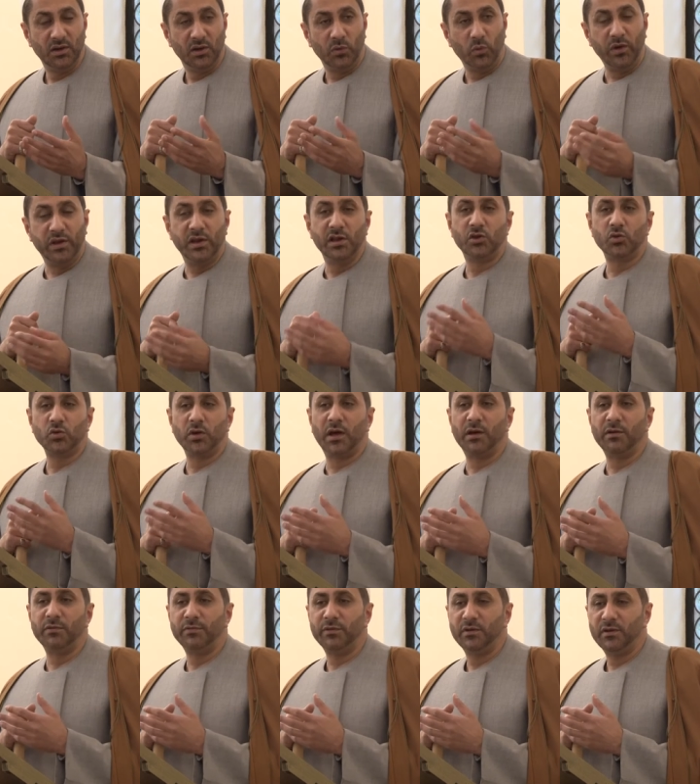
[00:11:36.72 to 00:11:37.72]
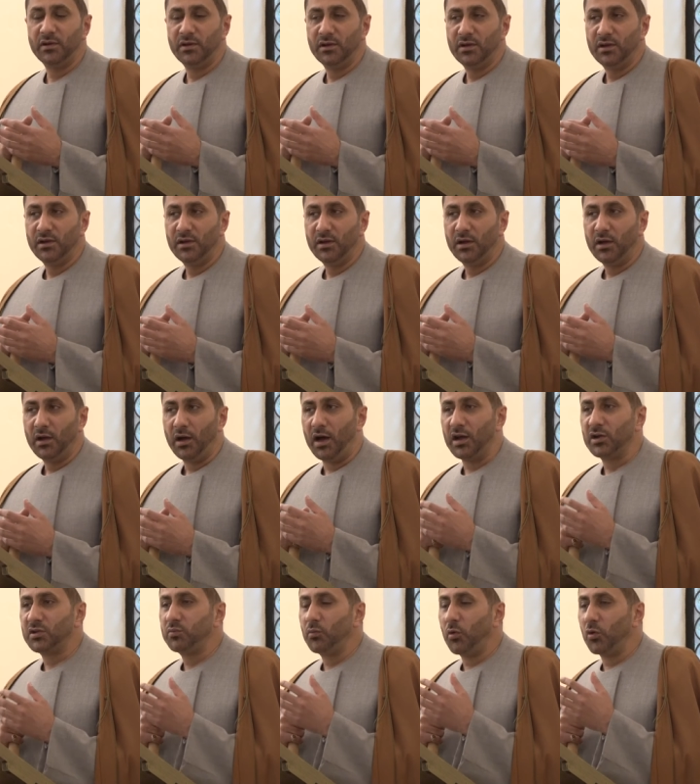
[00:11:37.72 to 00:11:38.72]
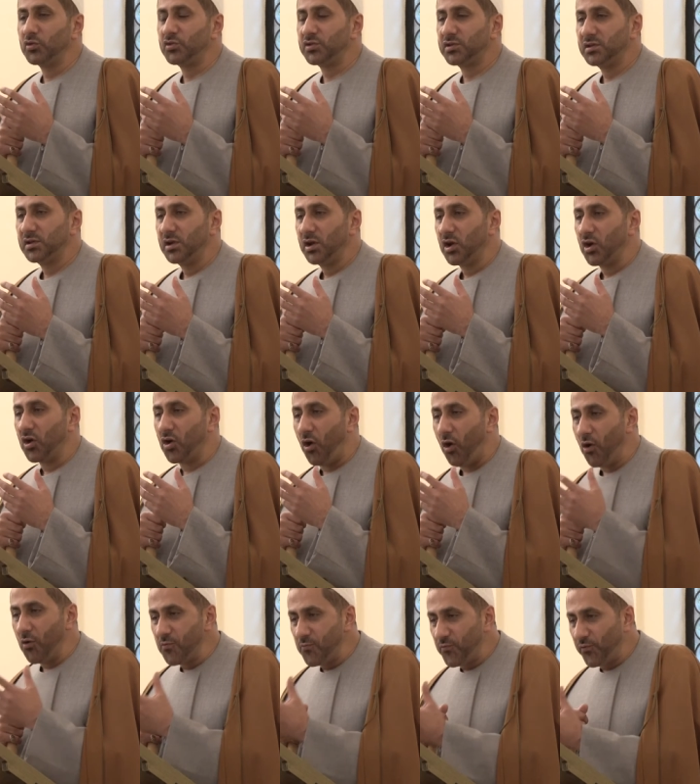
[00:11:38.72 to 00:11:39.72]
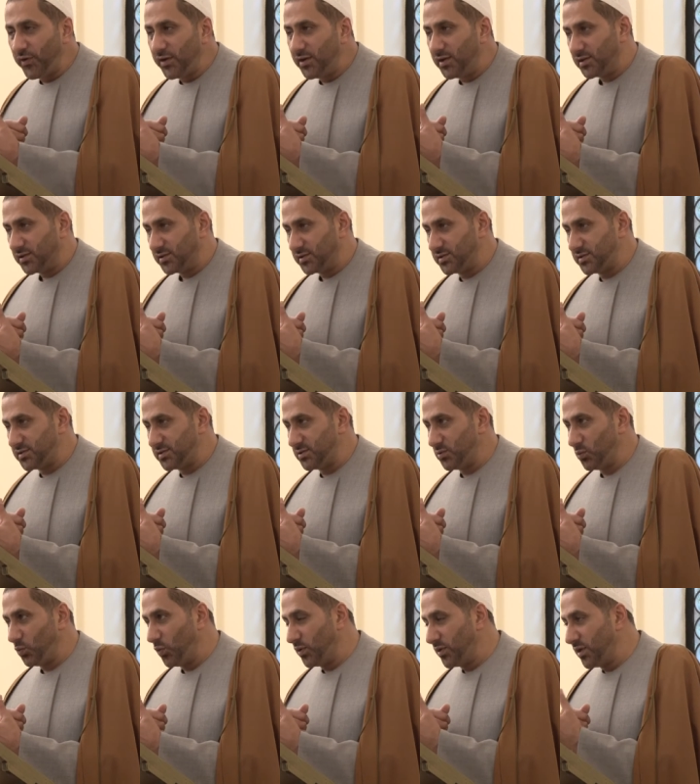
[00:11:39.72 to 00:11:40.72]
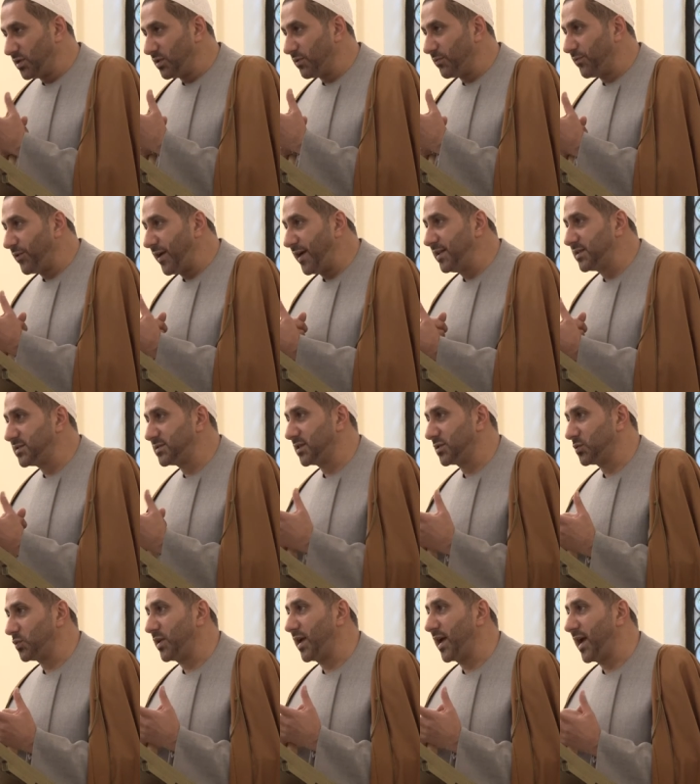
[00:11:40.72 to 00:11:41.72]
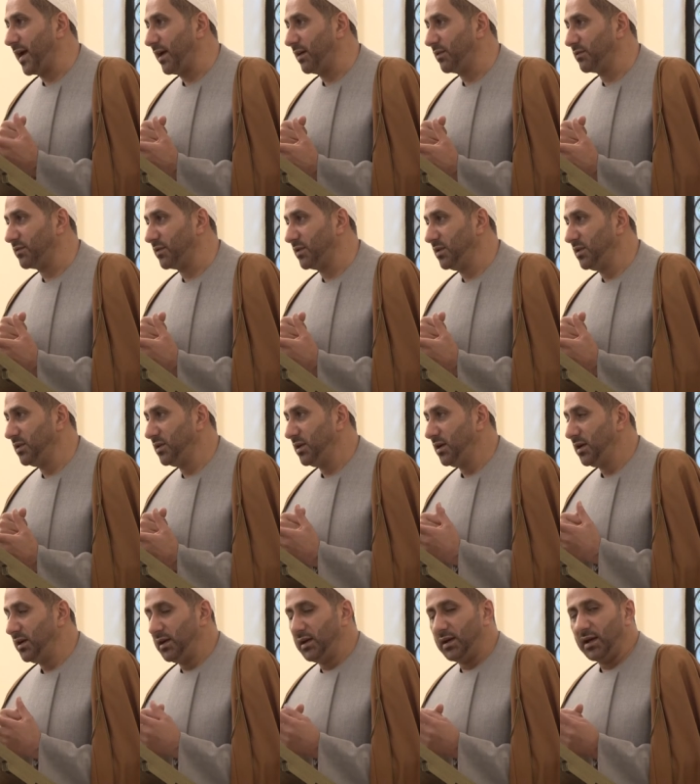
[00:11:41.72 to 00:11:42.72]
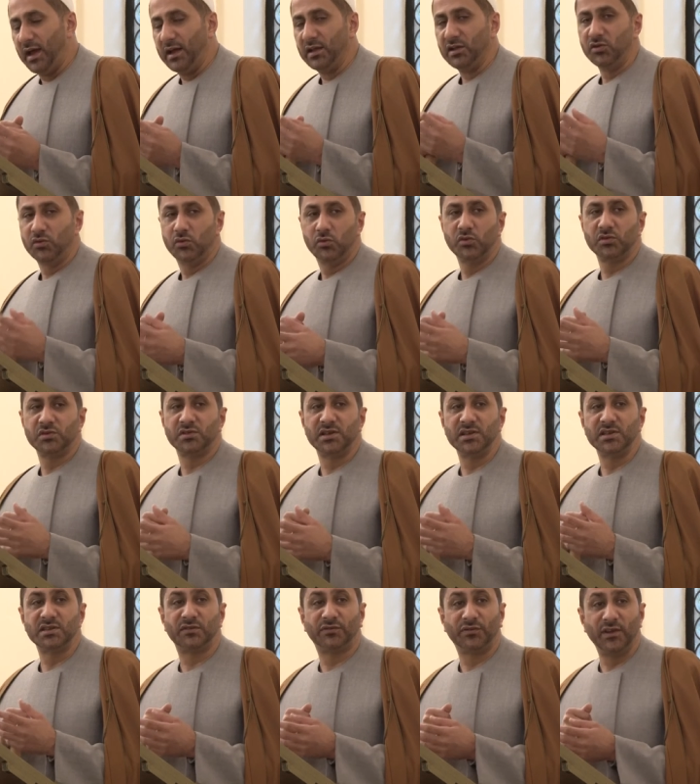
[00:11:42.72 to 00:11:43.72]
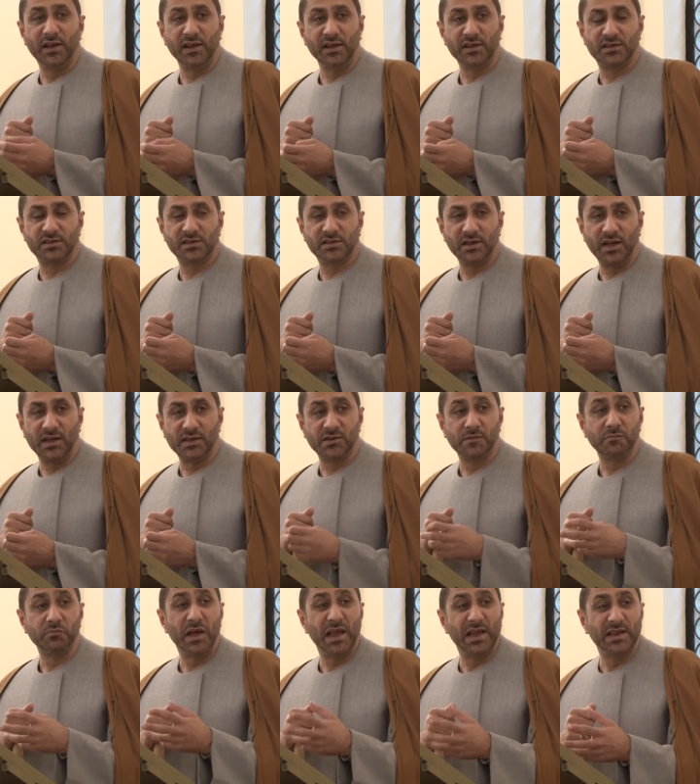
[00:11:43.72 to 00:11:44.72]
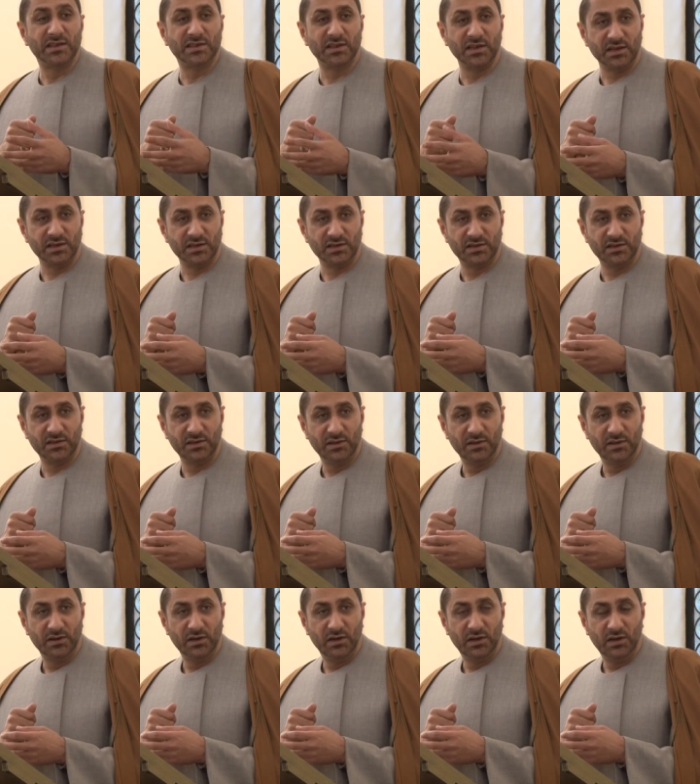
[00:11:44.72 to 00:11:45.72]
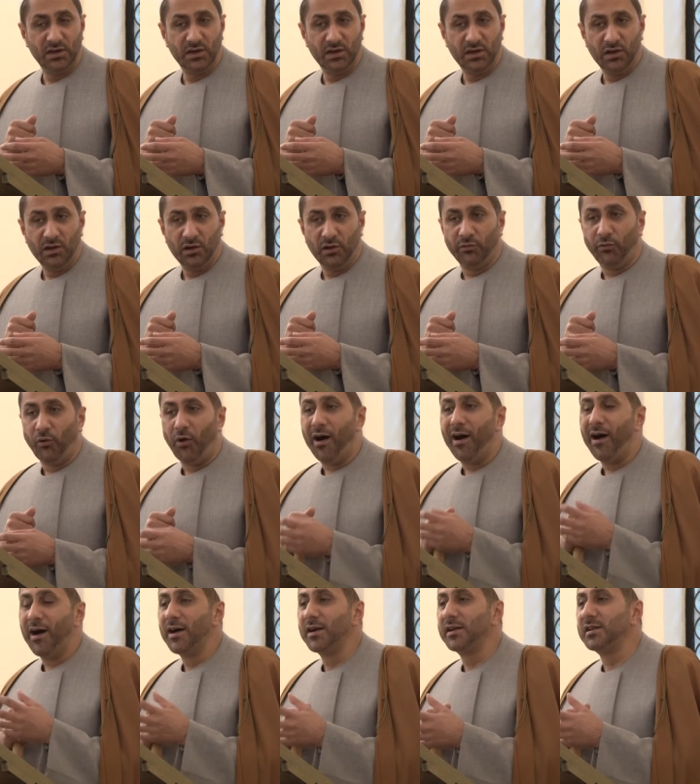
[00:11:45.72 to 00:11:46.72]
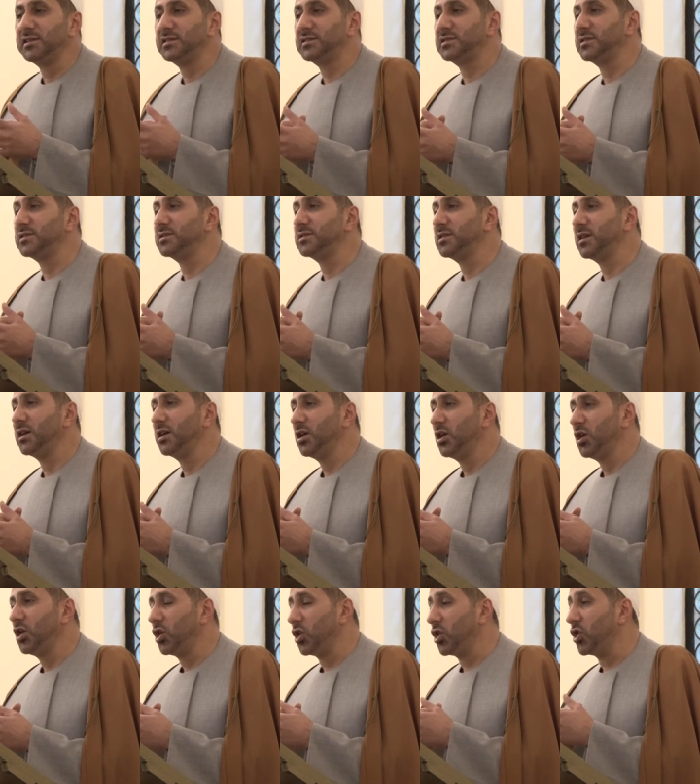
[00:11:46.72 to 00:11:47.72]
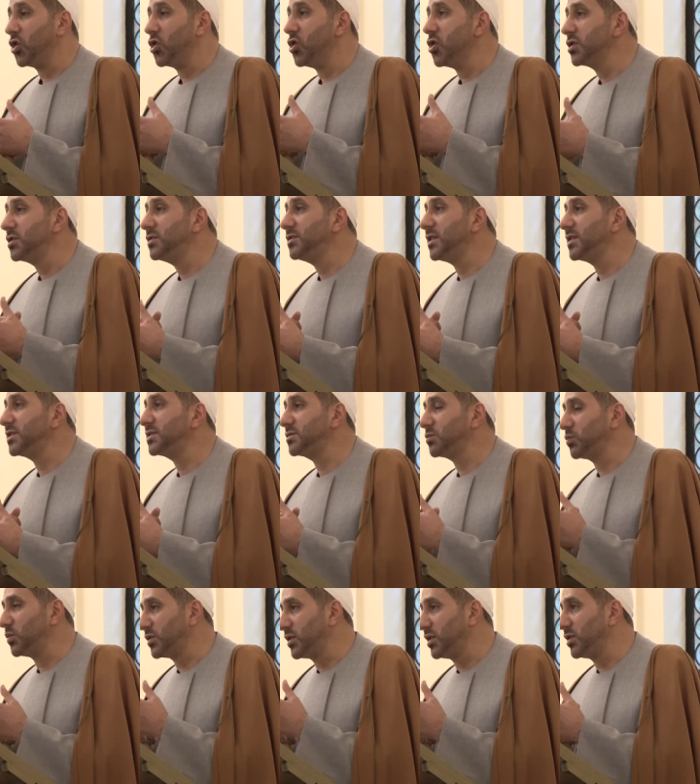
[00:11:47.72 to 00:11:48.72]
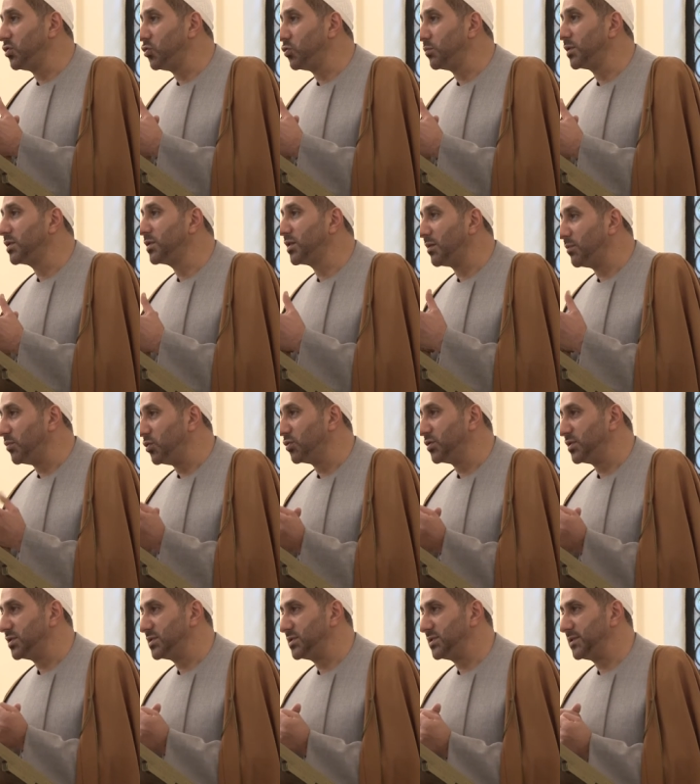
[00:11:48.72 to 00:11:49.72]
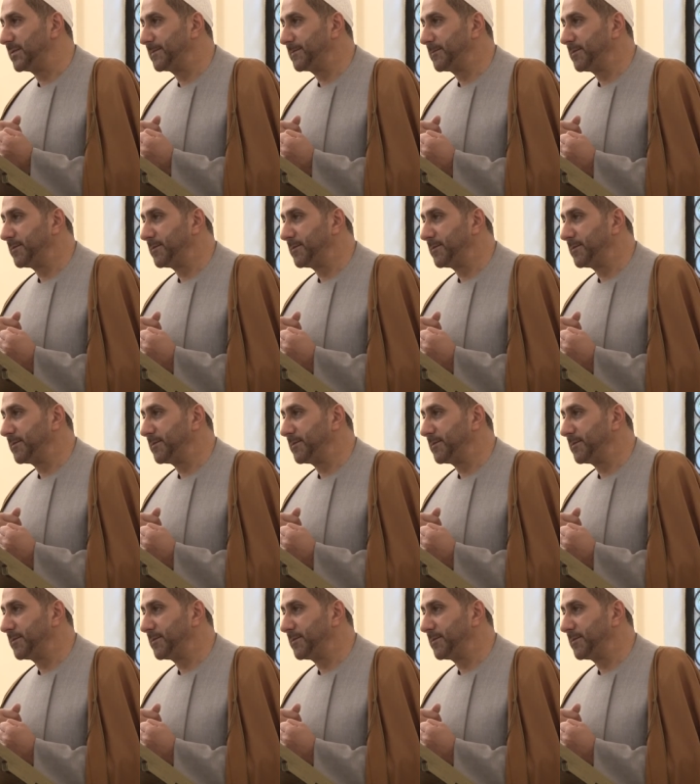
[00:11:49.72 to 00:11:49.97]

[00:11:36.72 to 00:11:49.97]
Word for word: We need to have utmost confidence within the faiths that we have and use these faiths as a basis for harnessing goodness within human community.